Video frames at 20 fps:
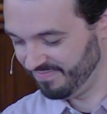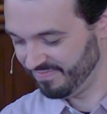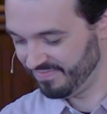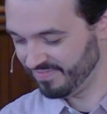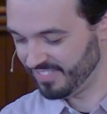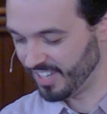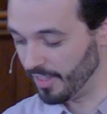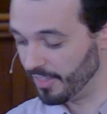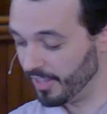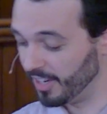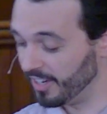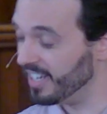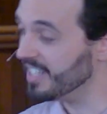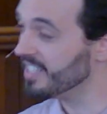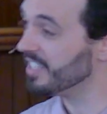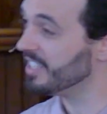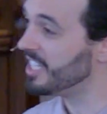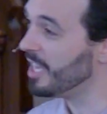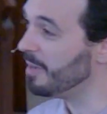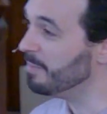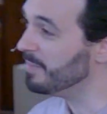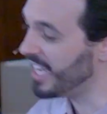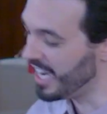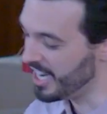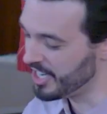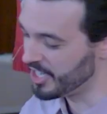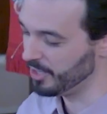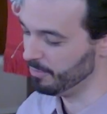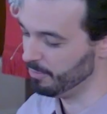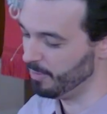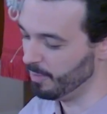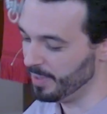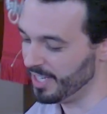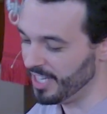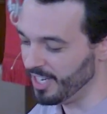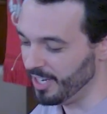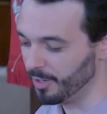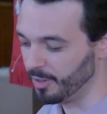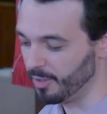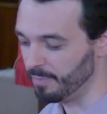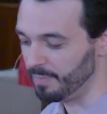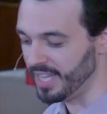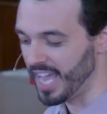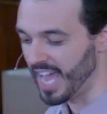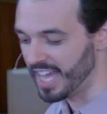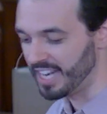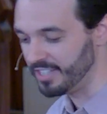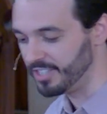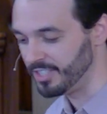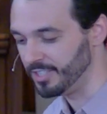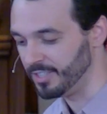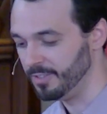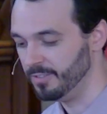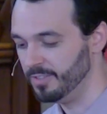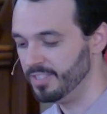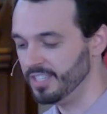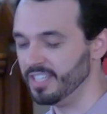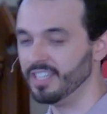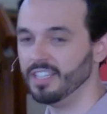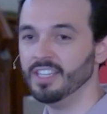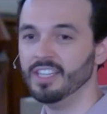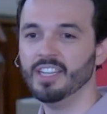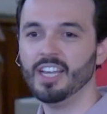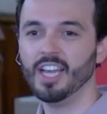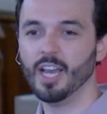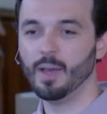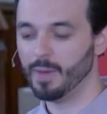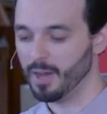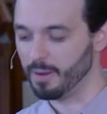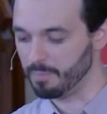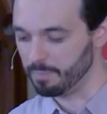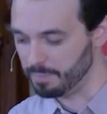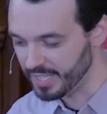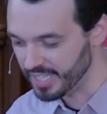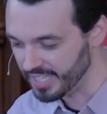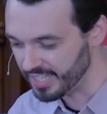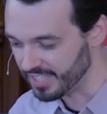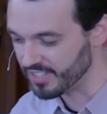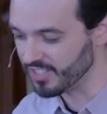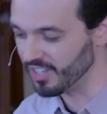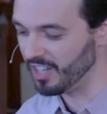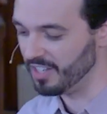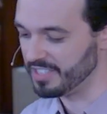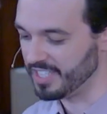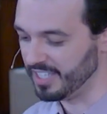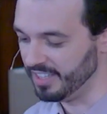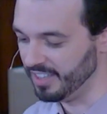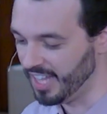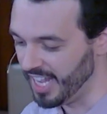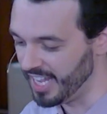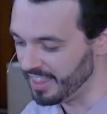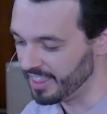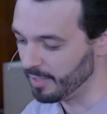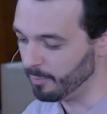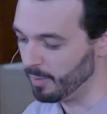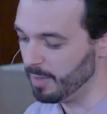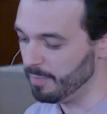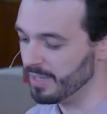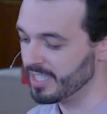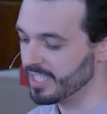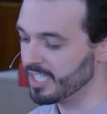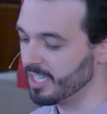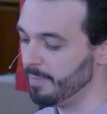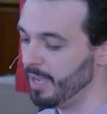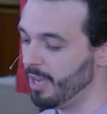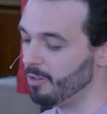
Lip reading: Now, there is a temptation when we hear the Beatitudes and about being salt and light that we must somehow